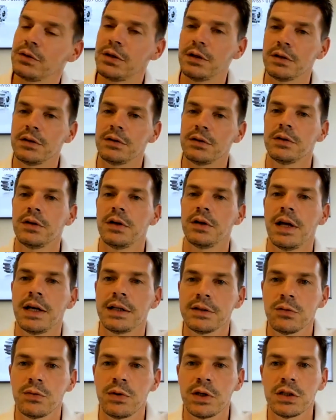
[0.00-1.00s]
the
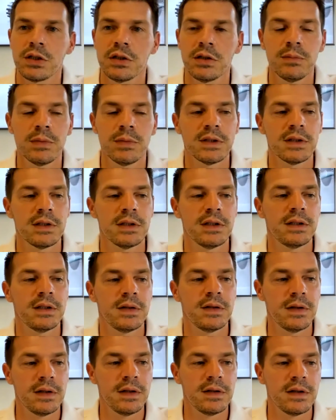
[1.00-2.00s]
last question, but
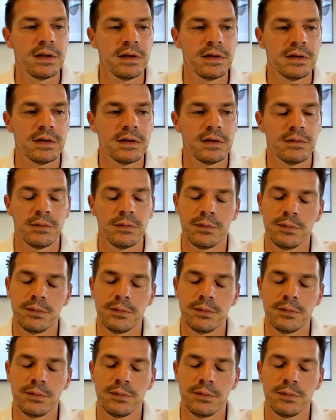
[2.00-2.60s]
it is